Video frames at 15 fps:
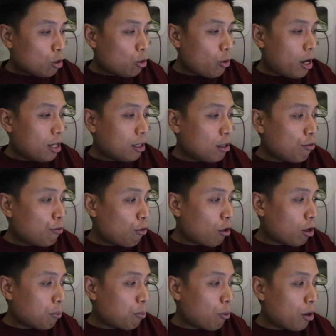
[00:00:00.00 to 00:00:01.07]
to
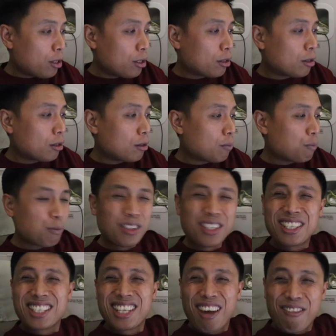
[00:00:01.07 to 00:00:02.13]

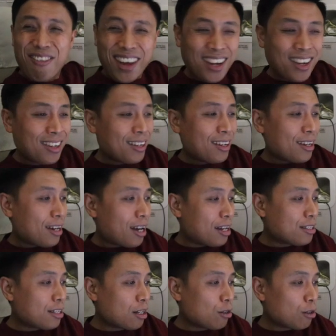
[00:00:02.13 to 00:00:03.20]
84.7
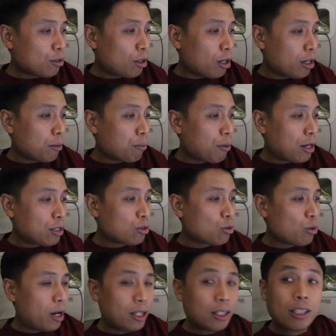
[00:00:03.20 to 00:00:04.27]
and set your target price
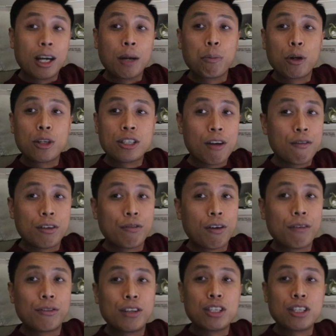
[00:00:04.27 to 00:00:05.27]
to 89.75.